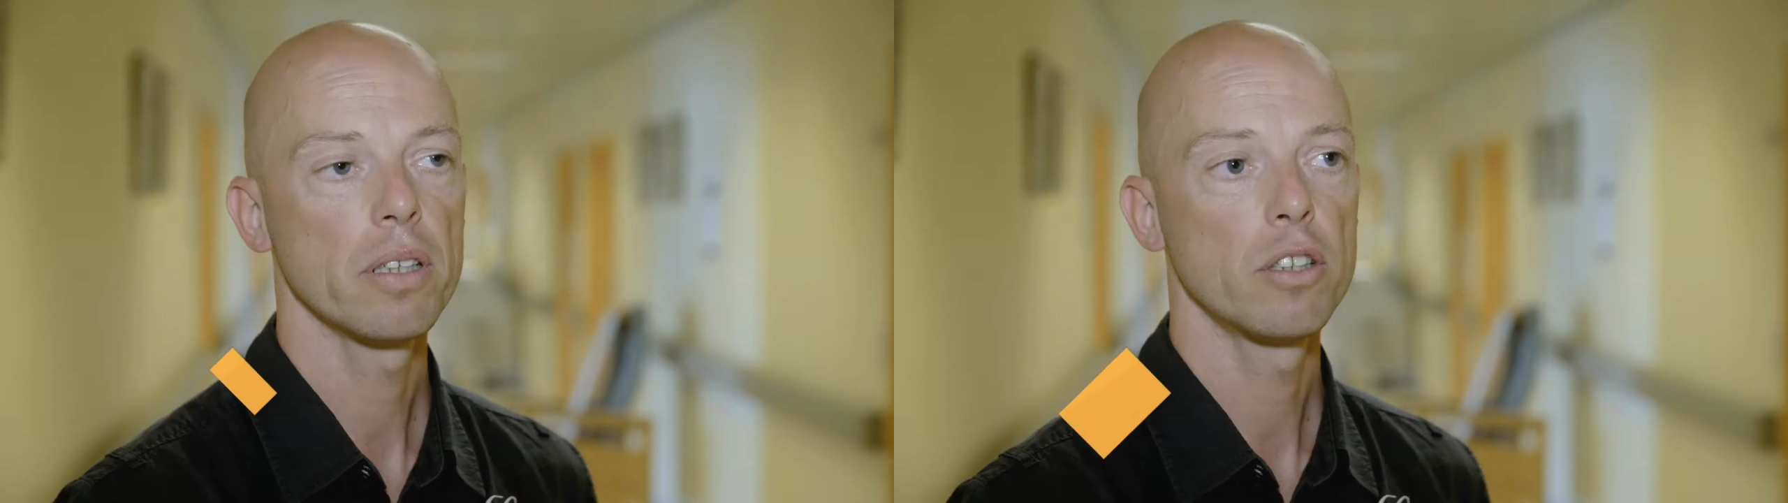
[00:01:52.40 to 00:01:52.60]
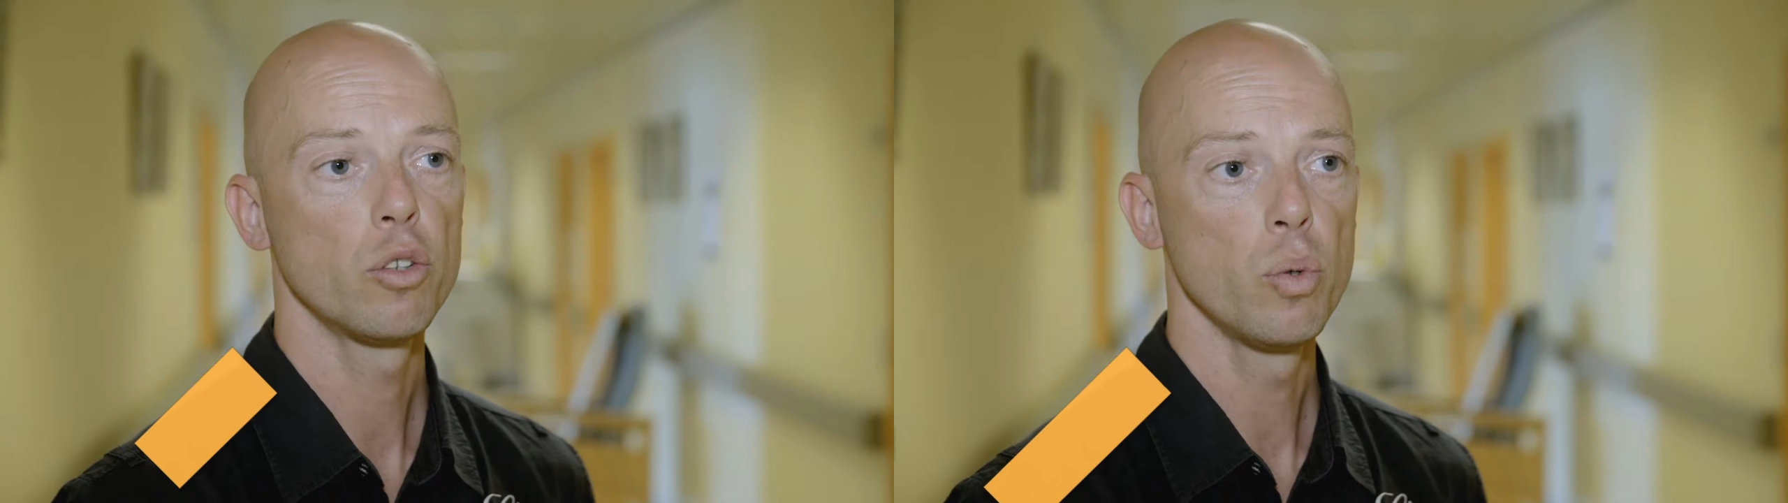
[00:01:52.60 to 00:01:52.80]

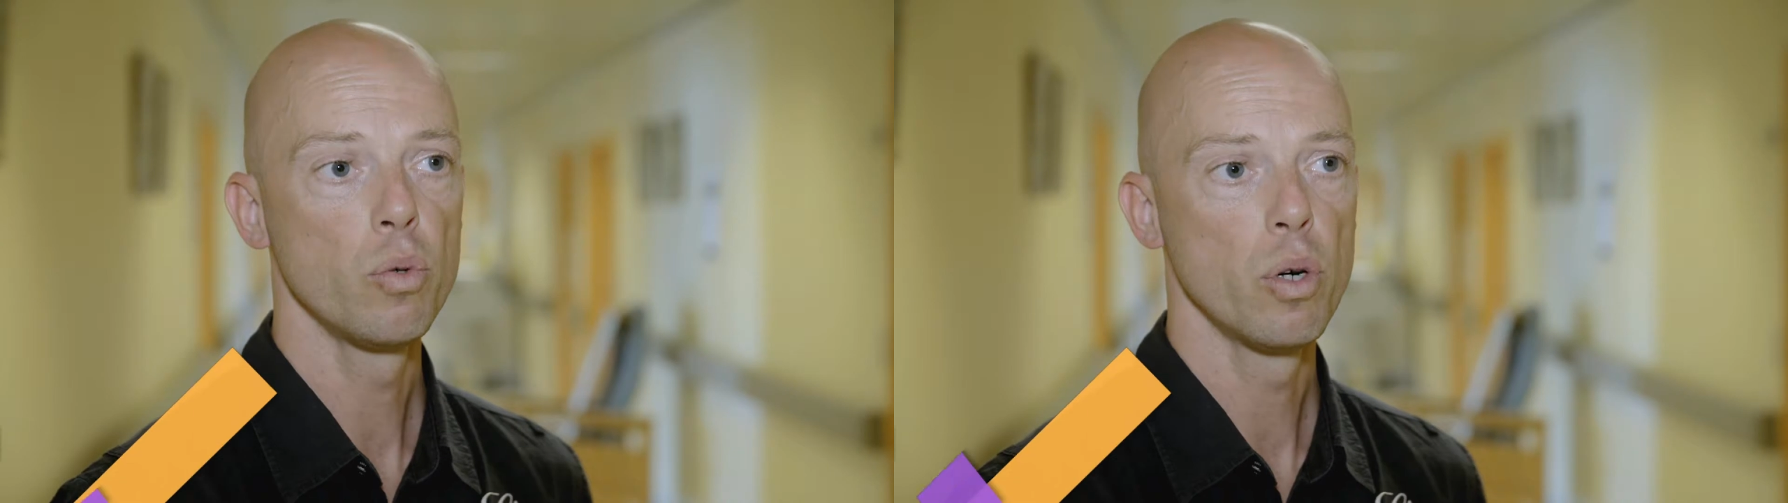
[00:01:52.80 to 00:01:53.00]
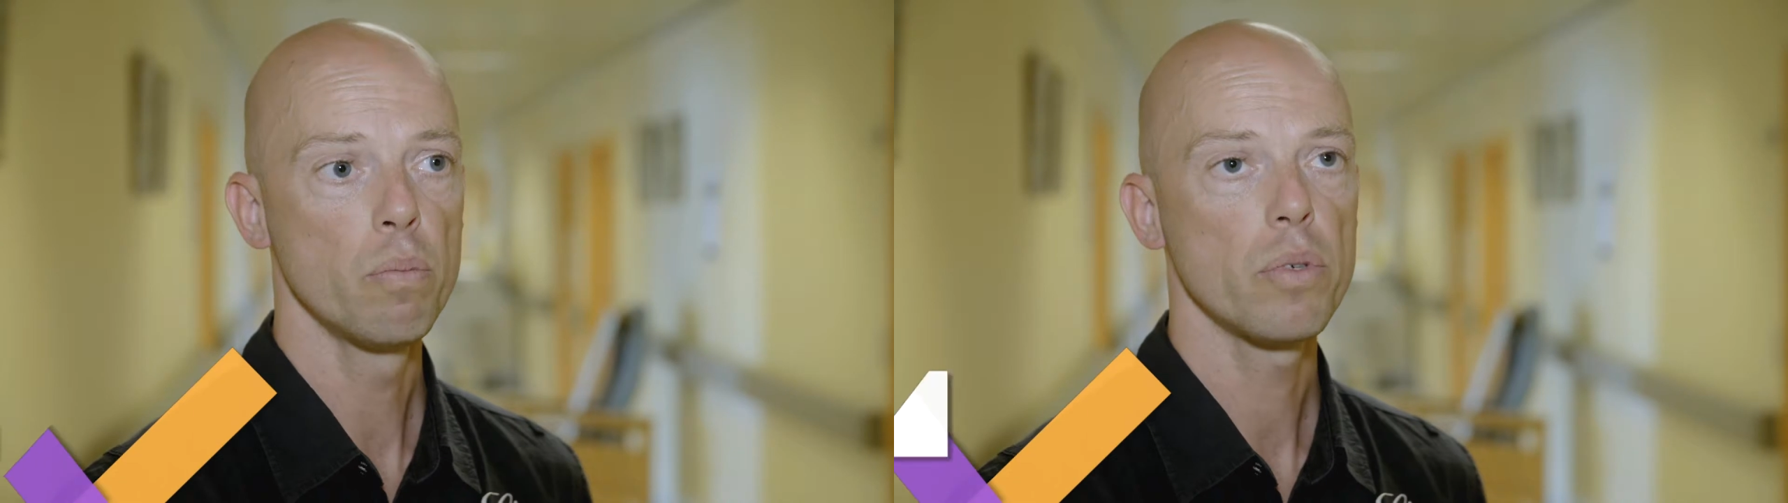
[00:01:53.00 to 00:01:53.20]
uh, two
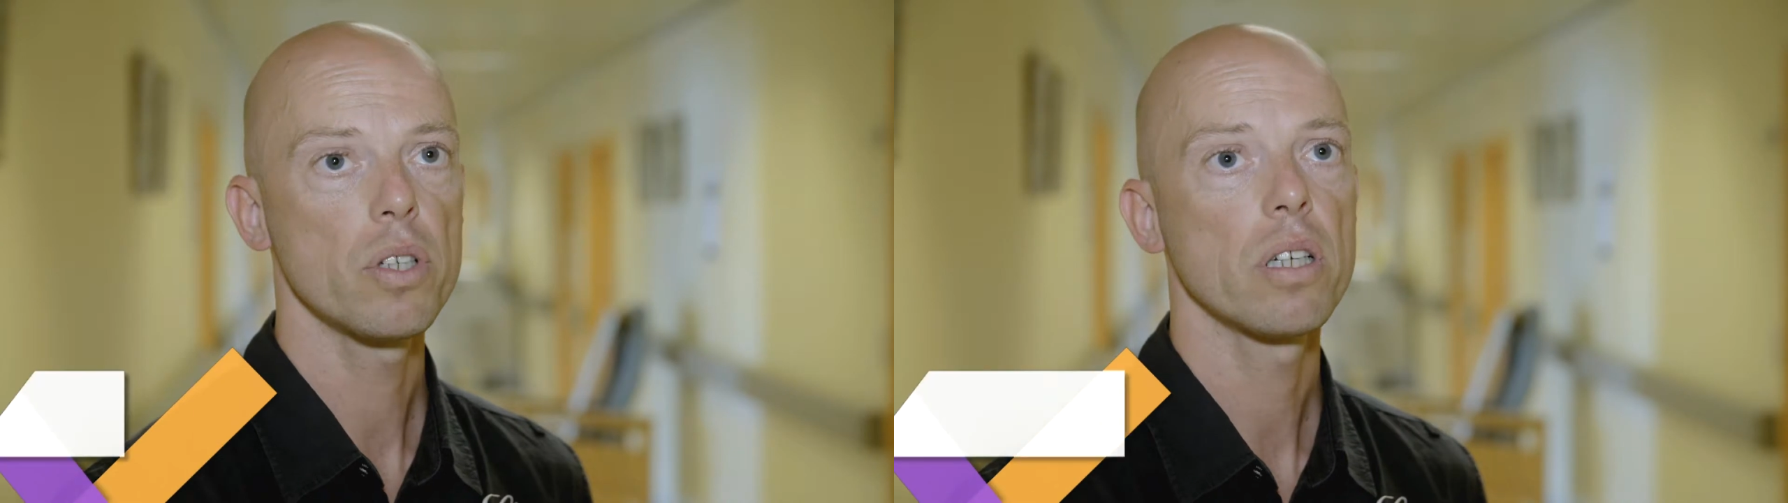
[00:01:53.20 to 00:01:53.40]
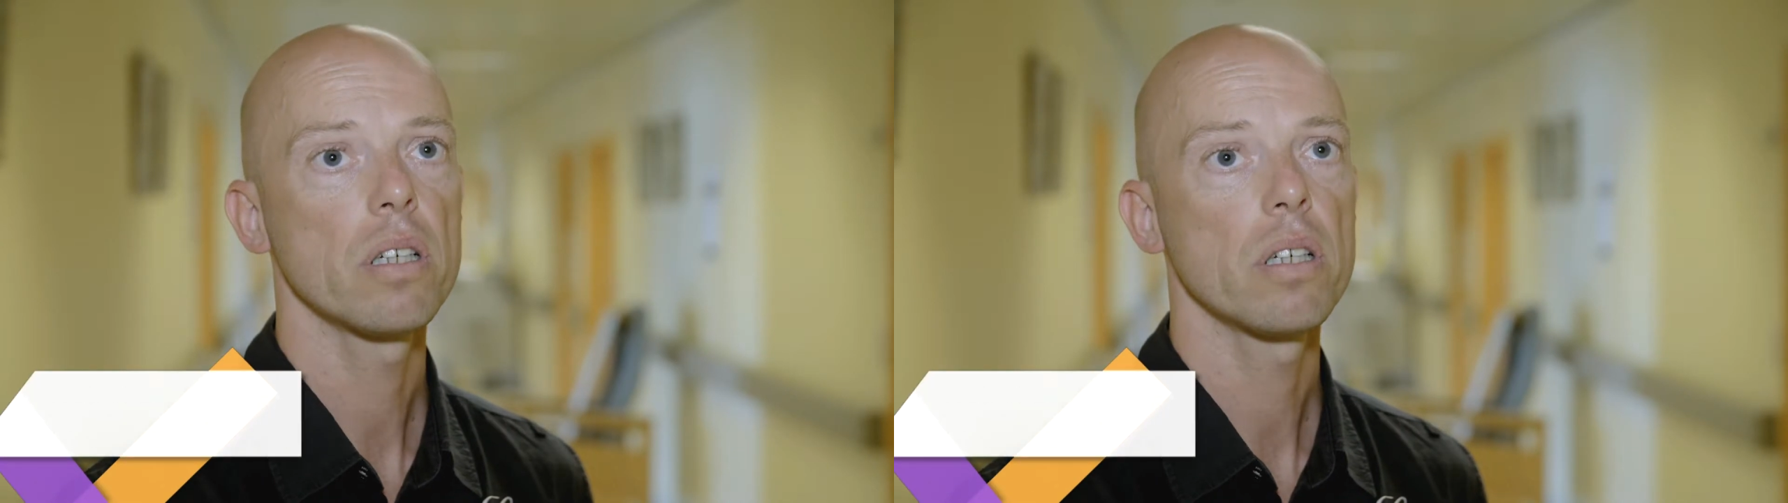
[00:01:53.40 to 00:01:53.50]
rooms